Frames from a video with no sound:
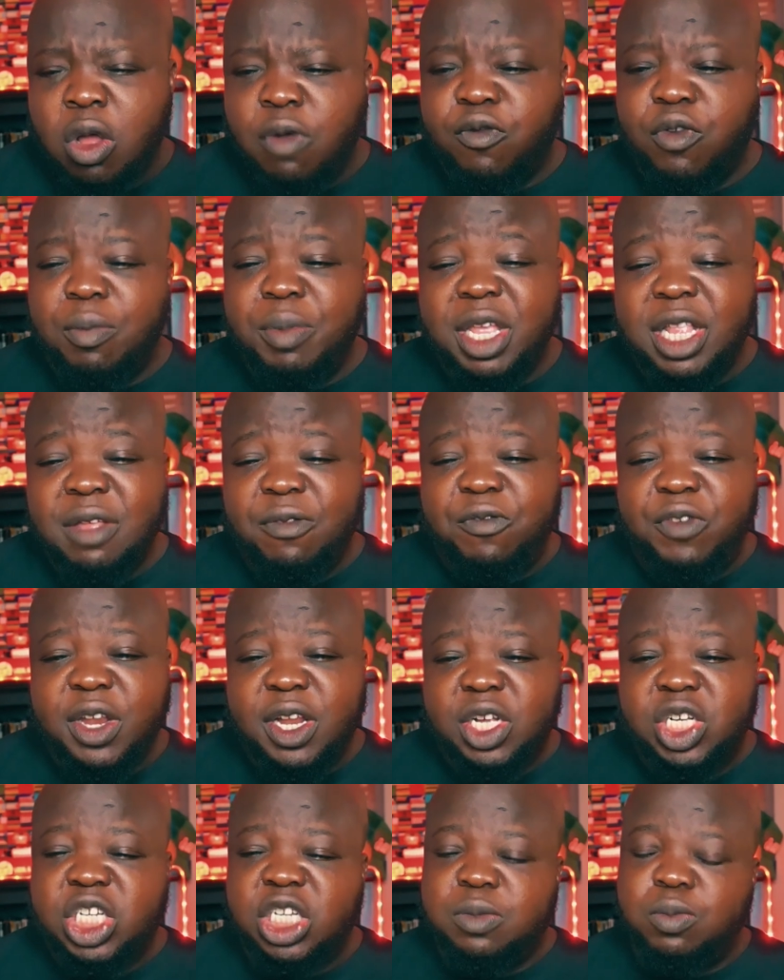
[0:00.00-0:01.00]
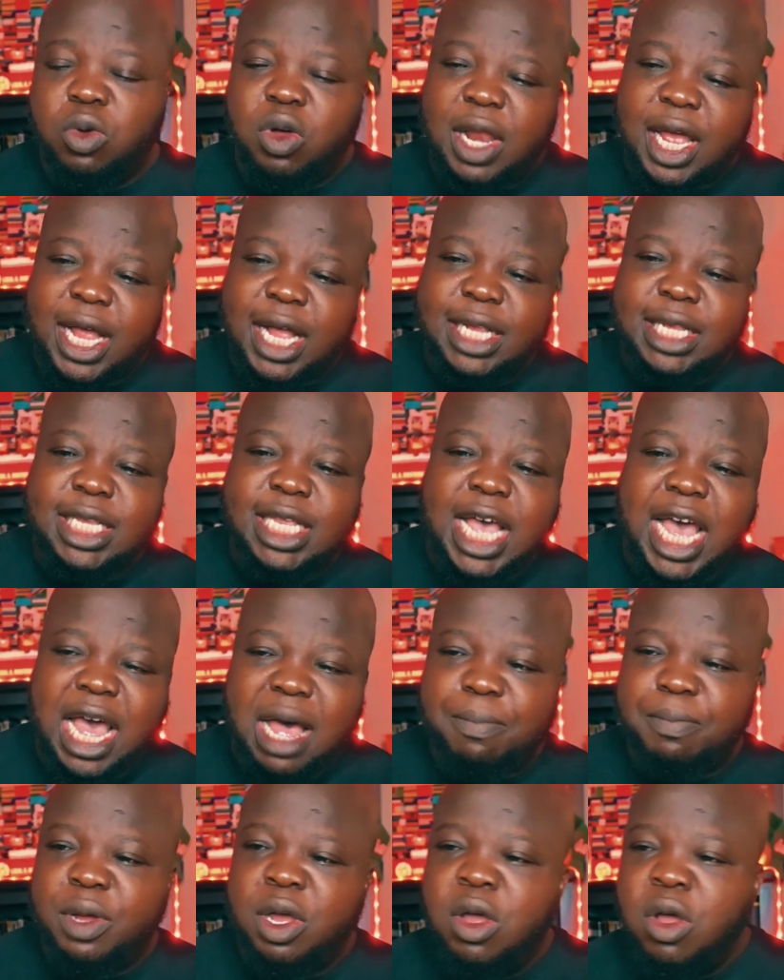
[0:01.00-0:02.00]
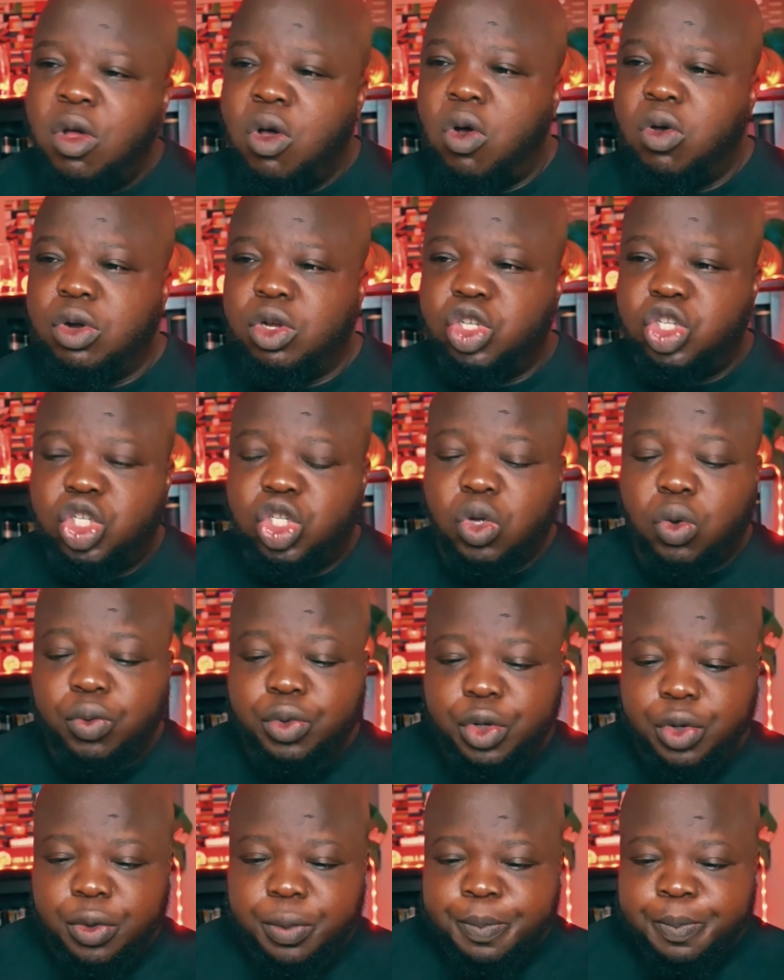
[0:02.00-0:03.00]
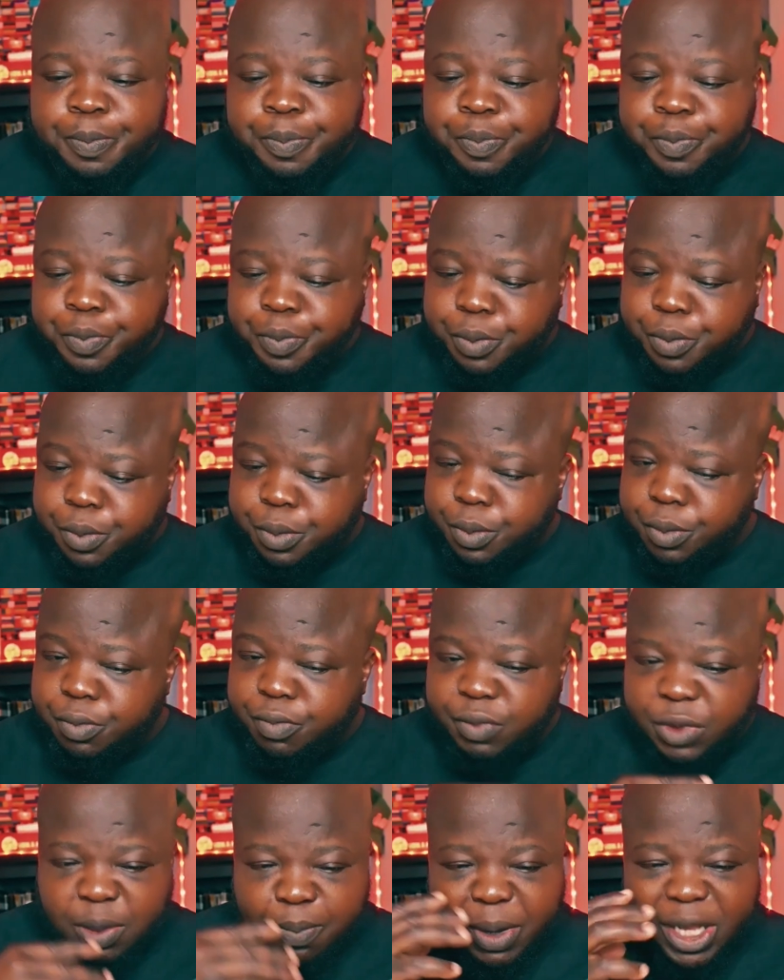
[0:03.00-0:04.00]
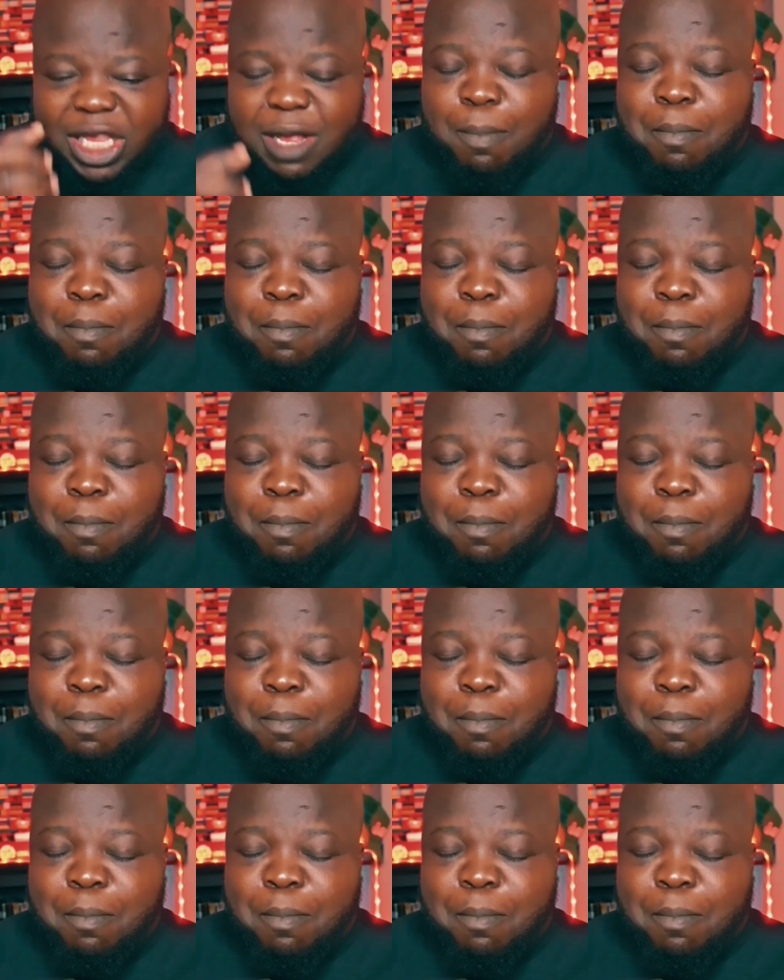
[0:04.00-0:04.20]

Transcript: For me, the finish is more like a tap on the shoulder, but the